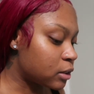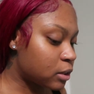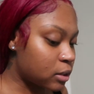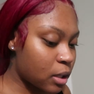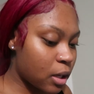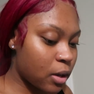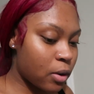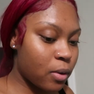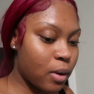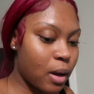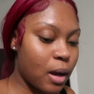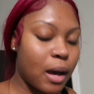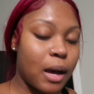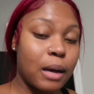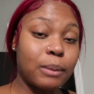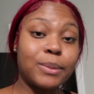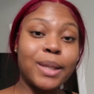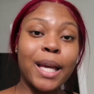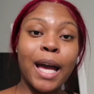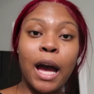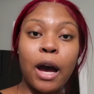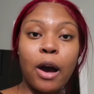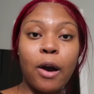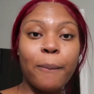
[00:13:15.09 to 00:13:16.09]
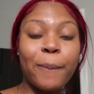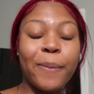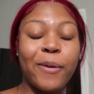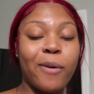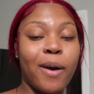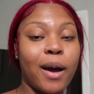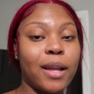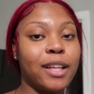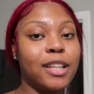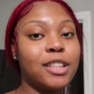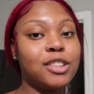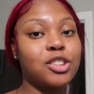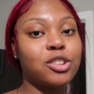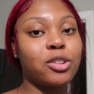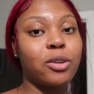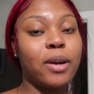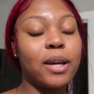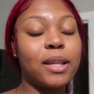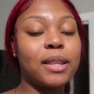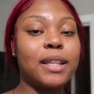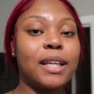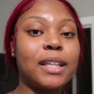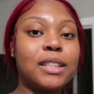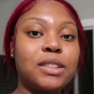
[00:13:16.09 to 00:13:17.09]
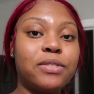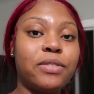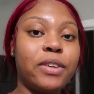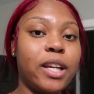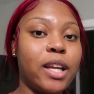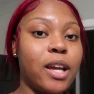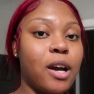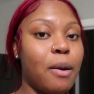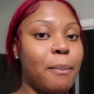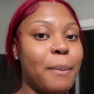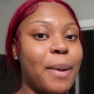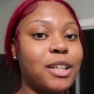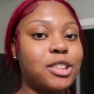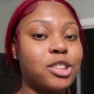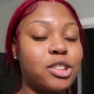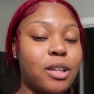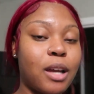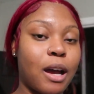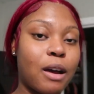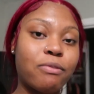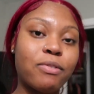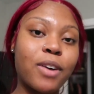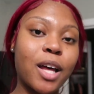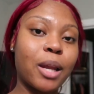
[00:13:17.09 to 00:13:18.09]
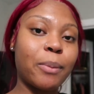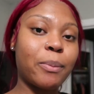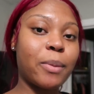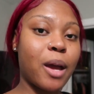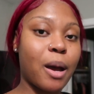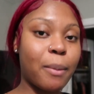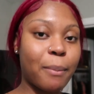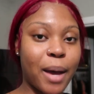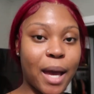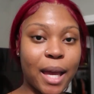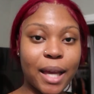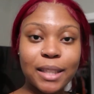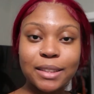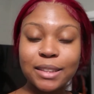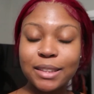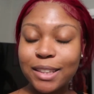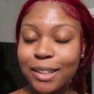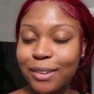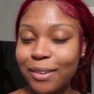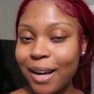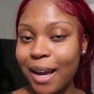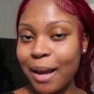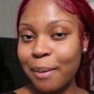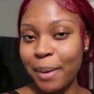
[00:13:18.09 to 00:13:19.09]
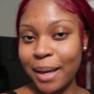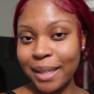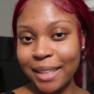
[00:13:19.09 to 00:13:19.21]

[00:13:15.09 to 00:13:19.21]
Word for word: so um yeah i hope you all enjoyed this video make sure y'all follow me on my instagram